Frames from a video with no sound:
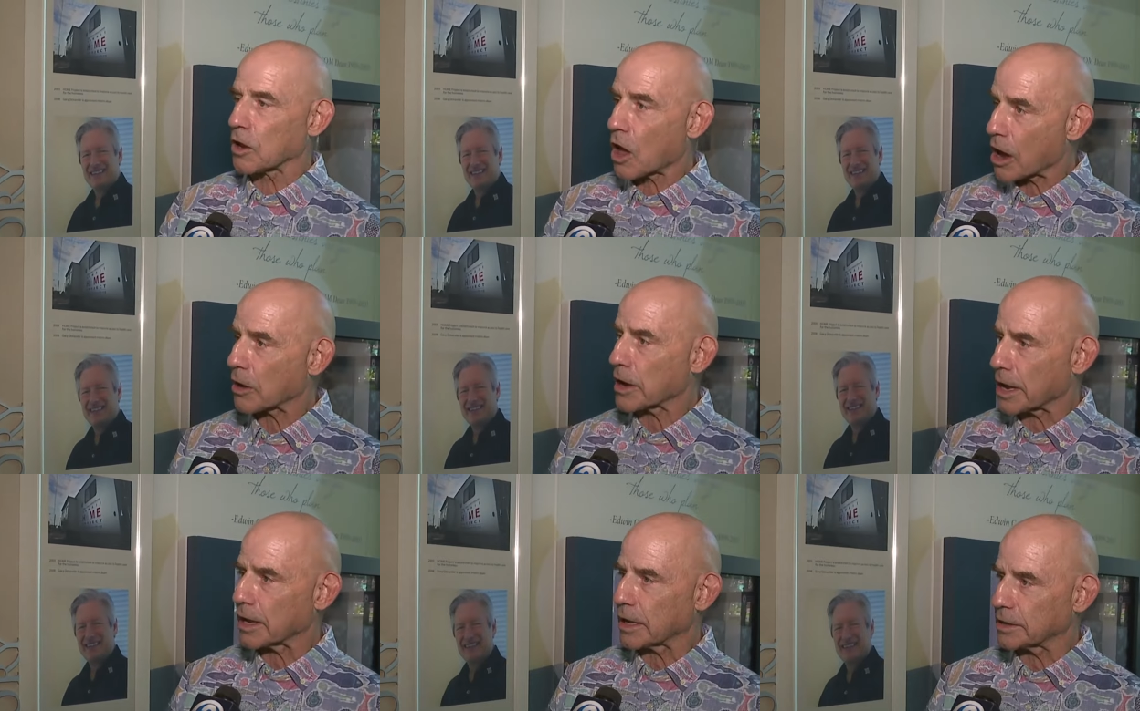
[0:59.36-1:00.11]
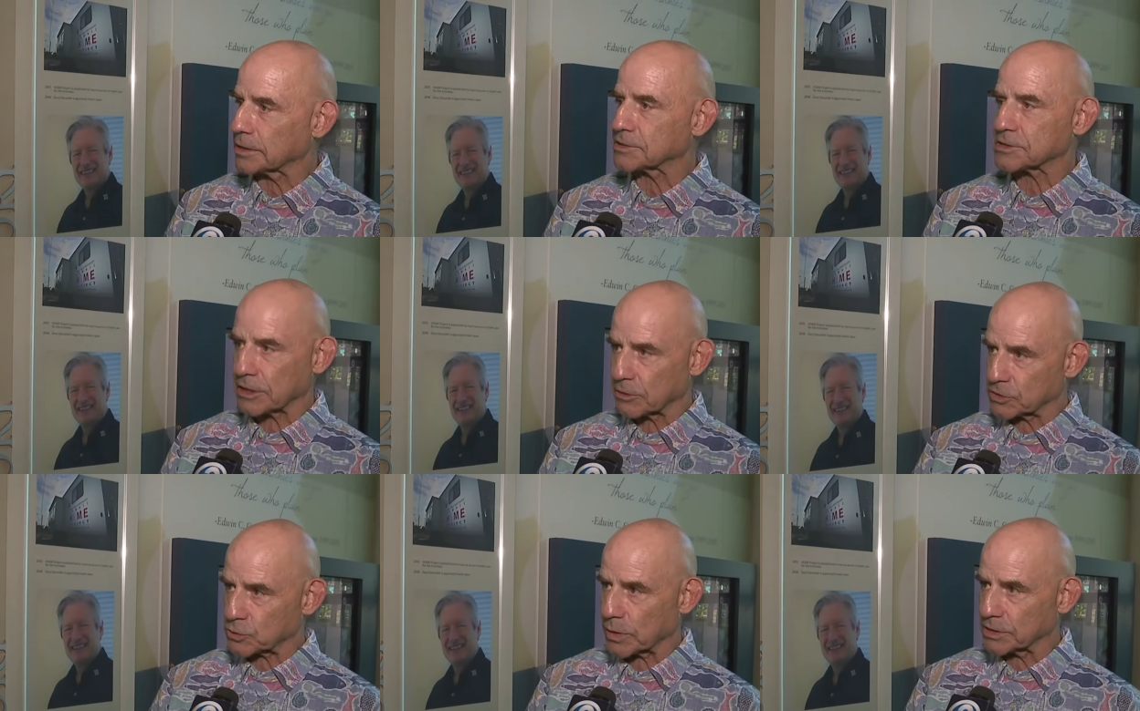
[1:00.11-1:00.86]
Speaker 1: a long and
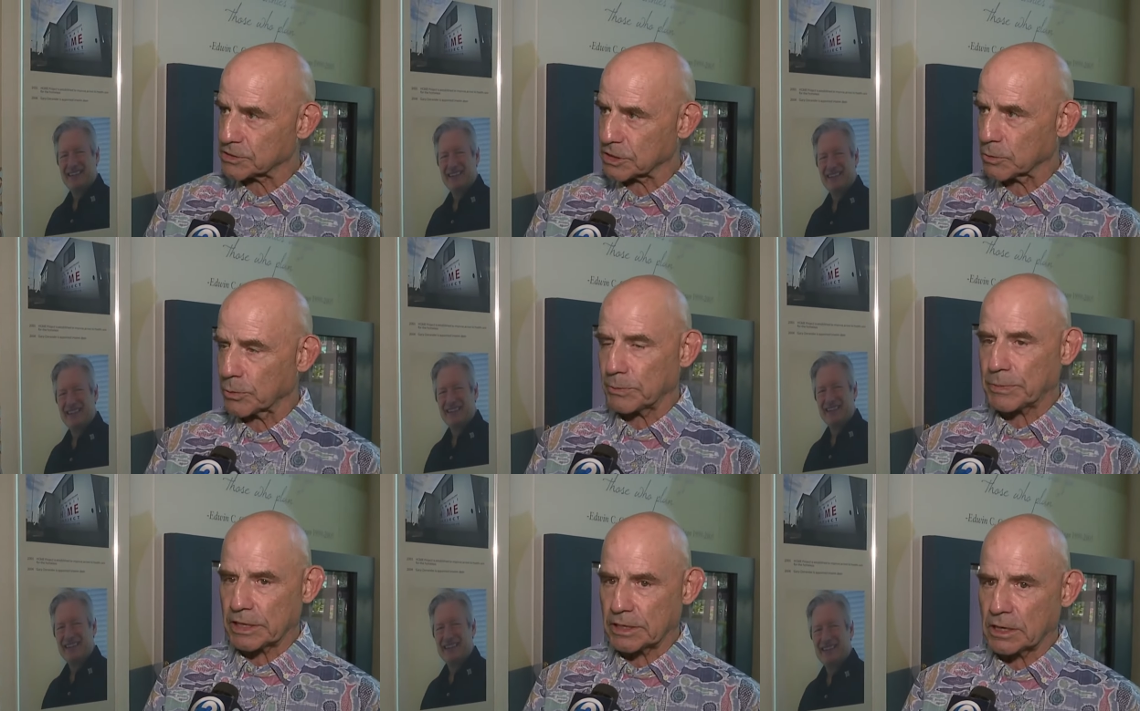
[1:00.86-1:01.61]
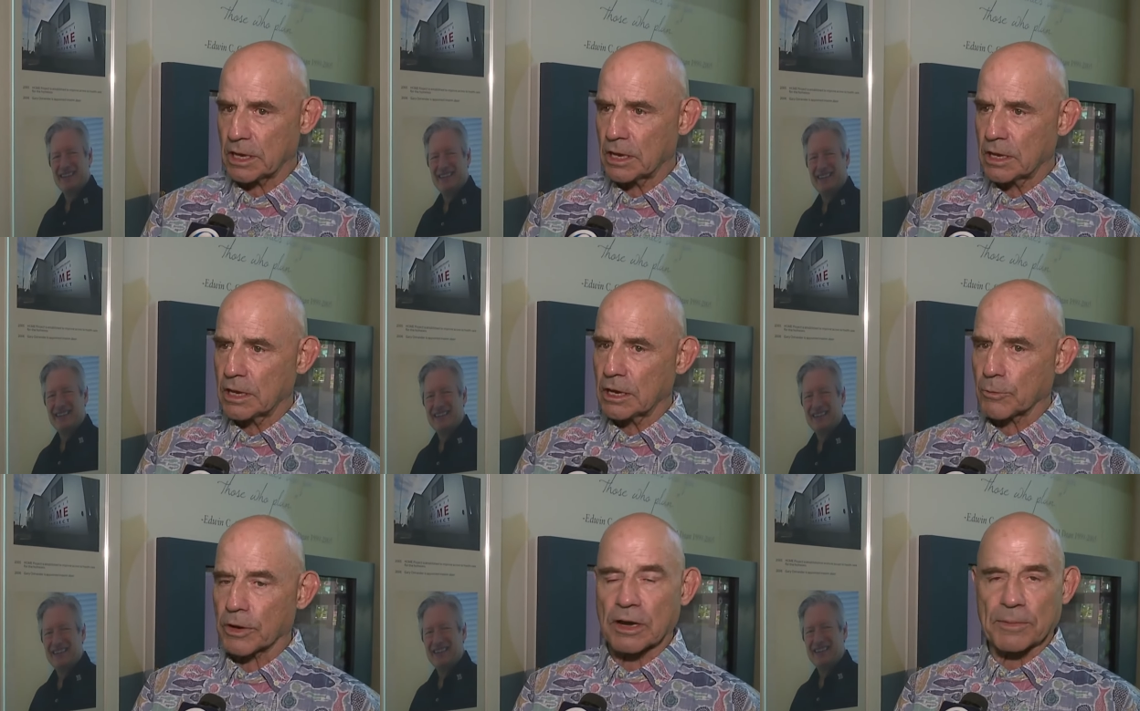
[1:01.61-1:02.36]
distinguished one. So we've been,
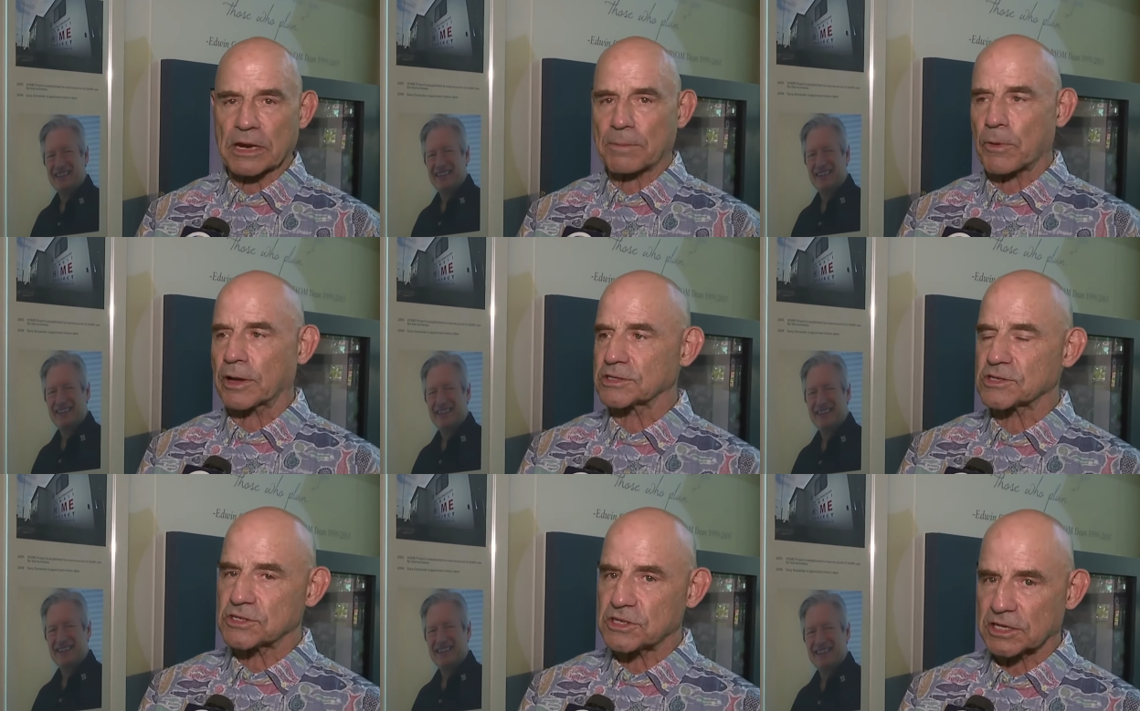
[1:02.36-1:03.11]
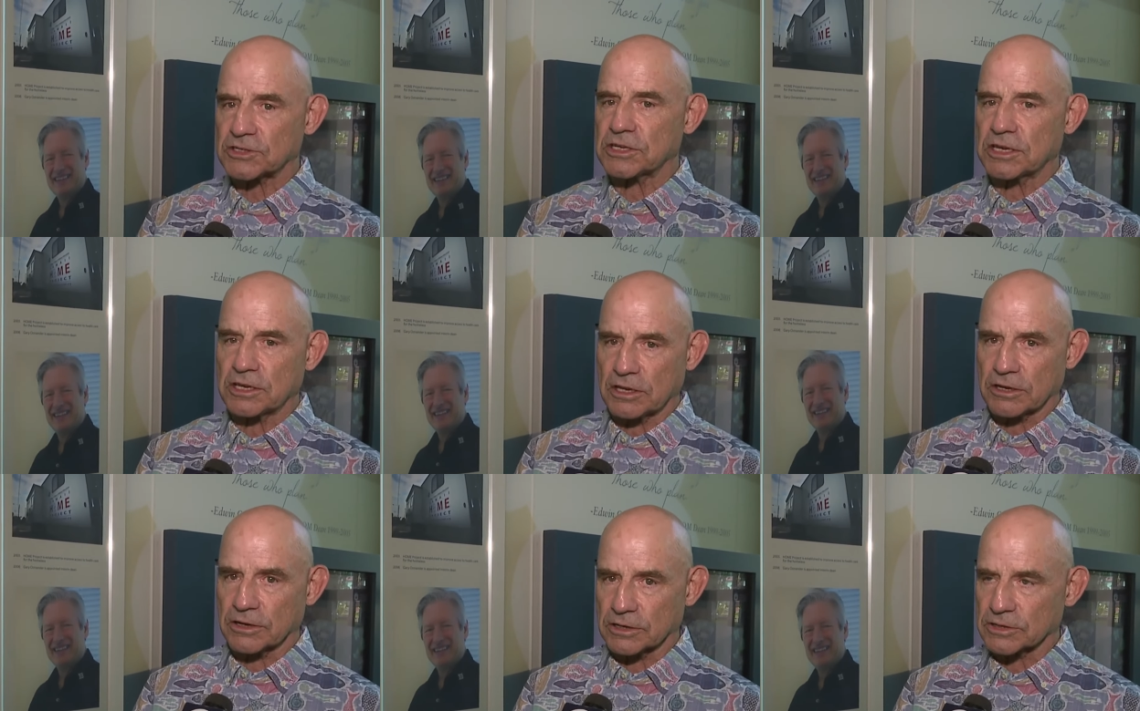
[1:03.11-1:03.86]
we're coming up on sixty
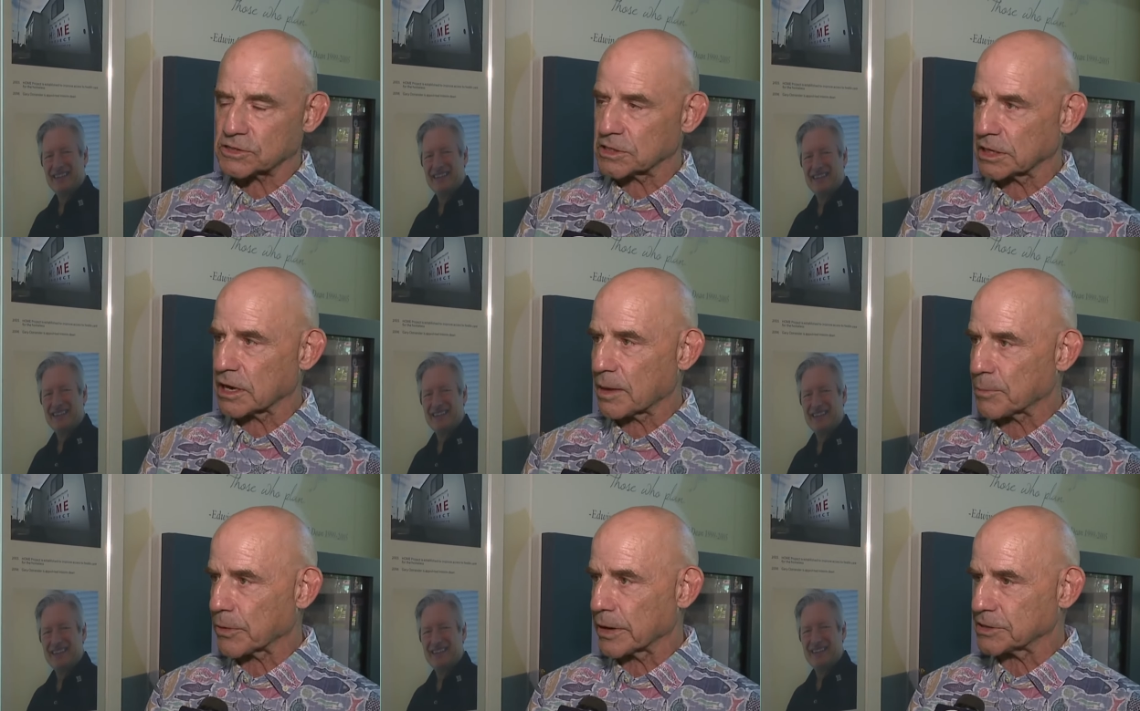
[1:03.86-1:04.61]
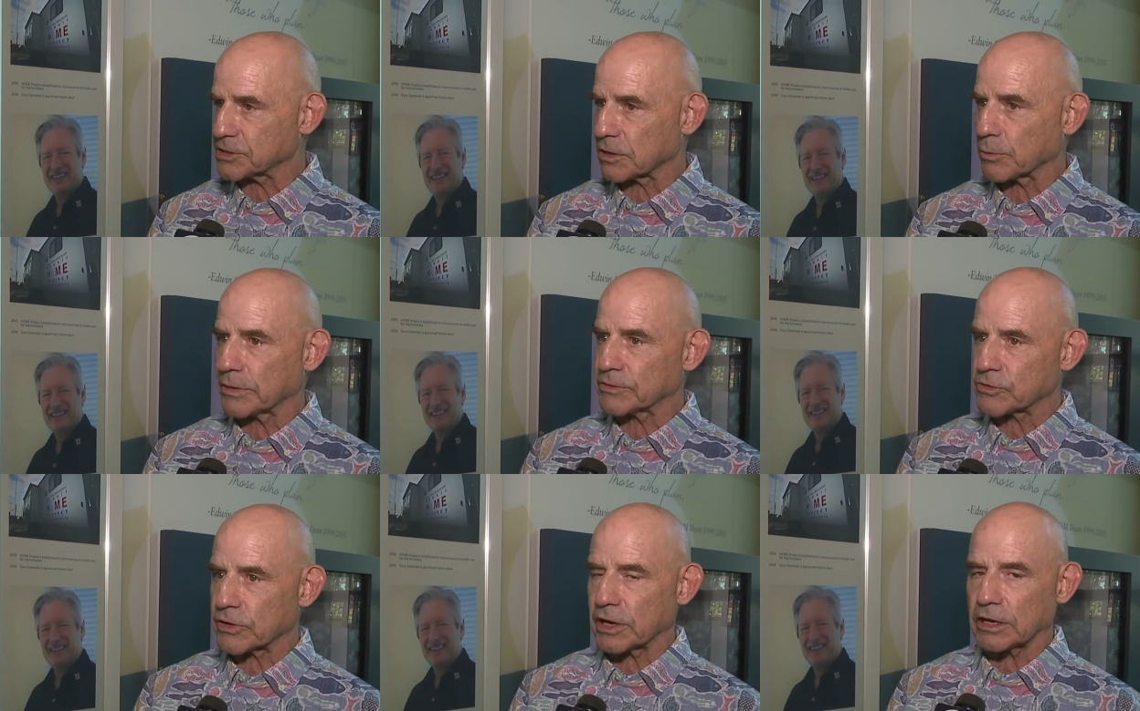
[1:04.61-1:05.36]
years in operation. We've
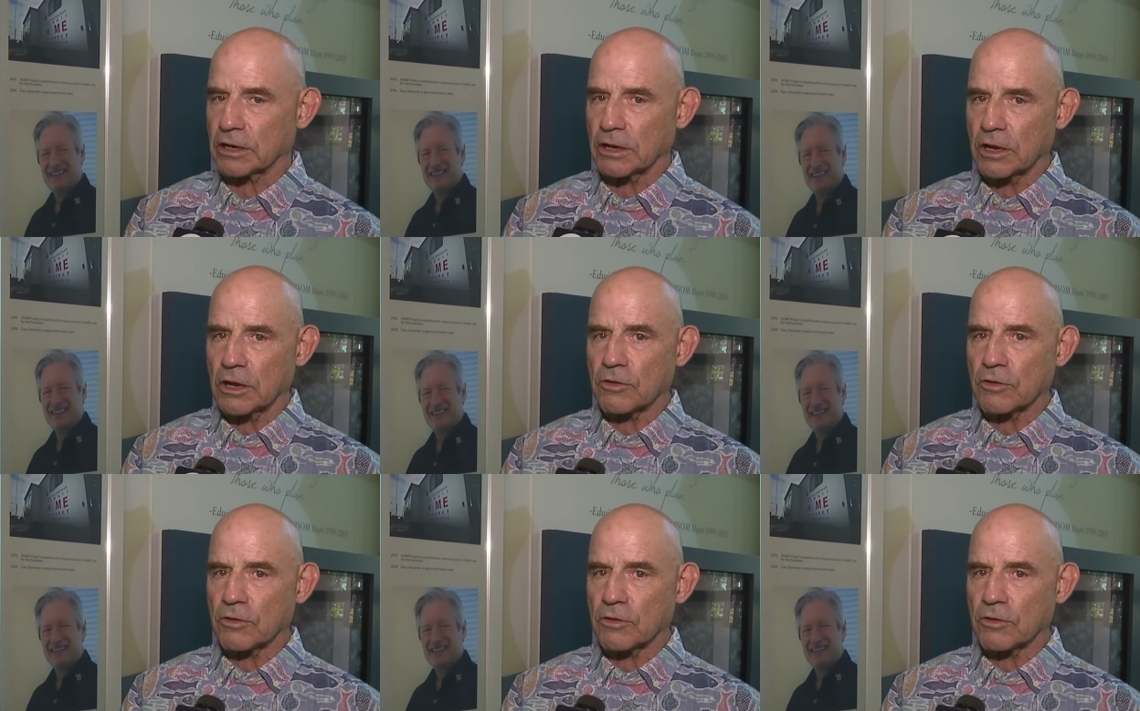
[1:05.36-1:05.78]
trained